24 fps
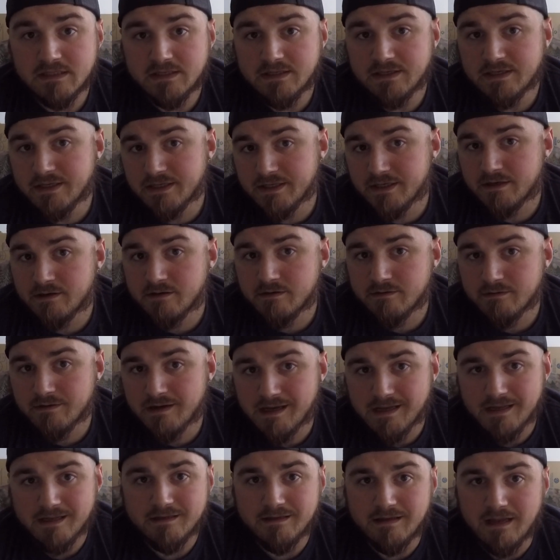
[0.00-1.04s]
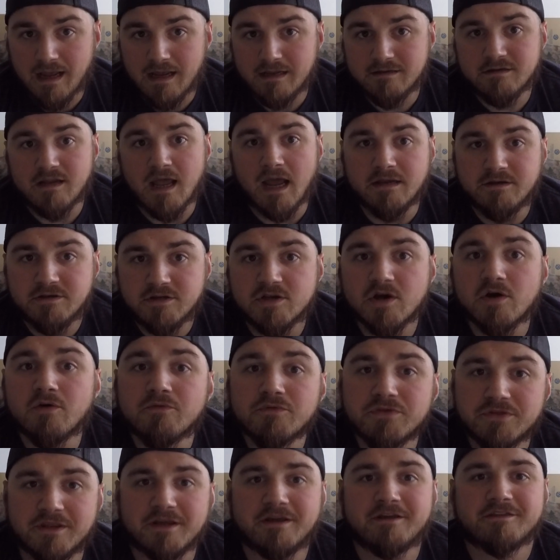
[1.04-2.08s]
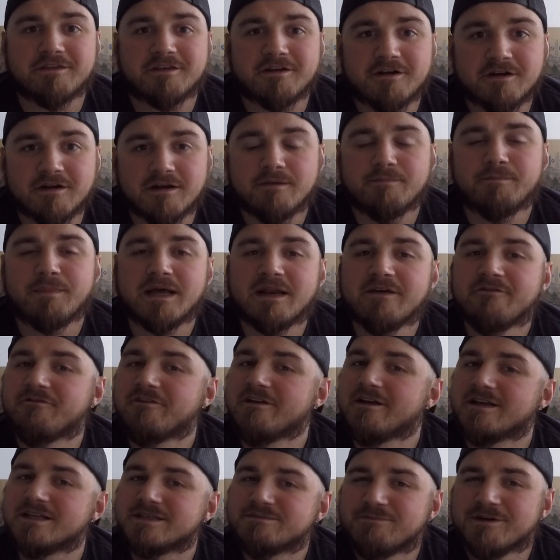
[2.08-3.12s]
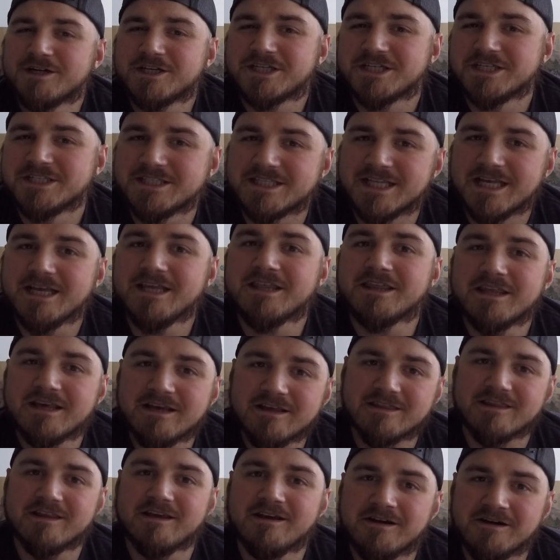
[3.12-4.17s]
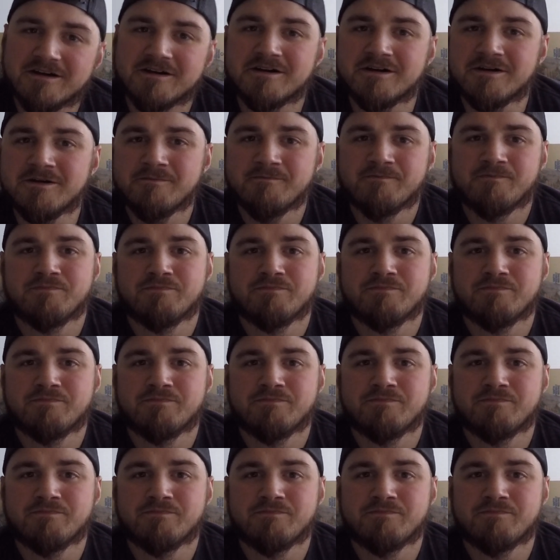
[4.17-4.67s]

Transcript: I don't think they're going to benefit as much as they think they are,